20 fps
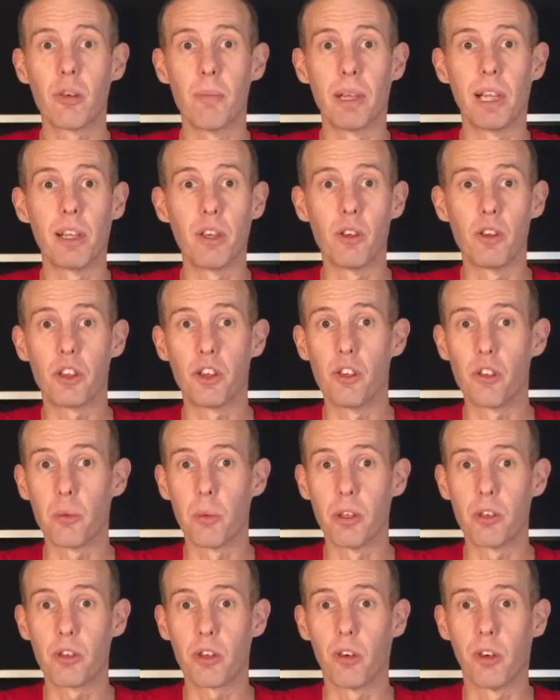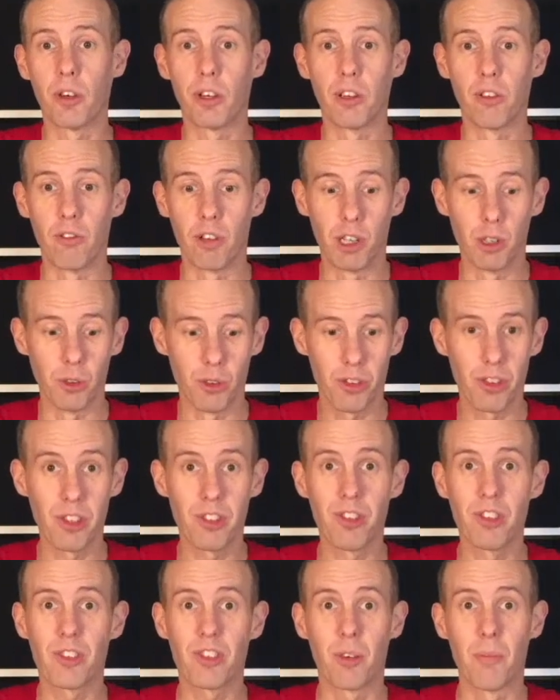illusions with toilet rolls. This
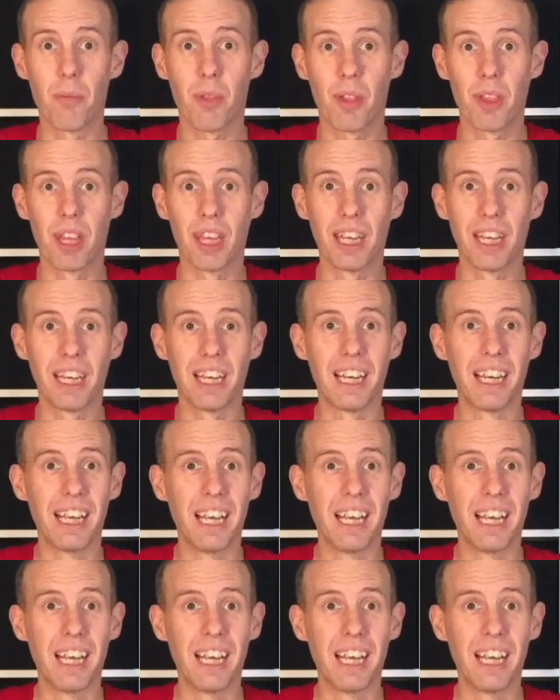is something